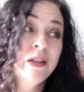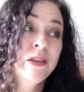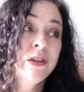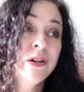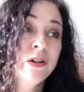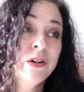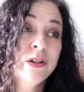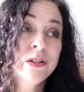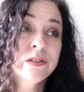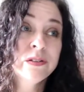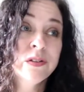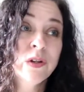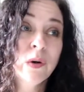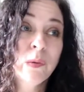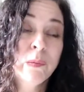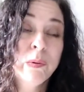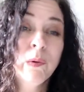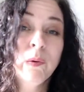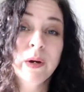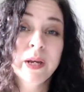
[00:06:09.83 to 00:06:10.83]
There is no
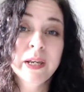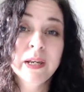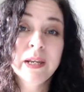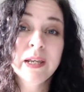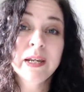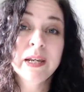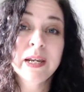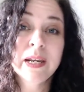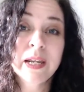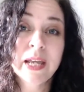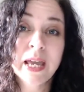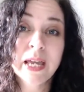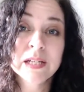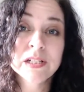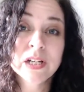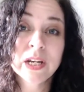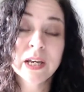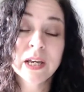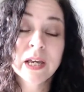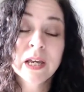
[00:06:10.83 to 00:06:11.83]
point in
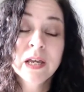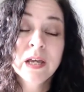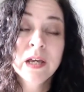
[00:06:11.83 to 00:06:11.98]
engaging.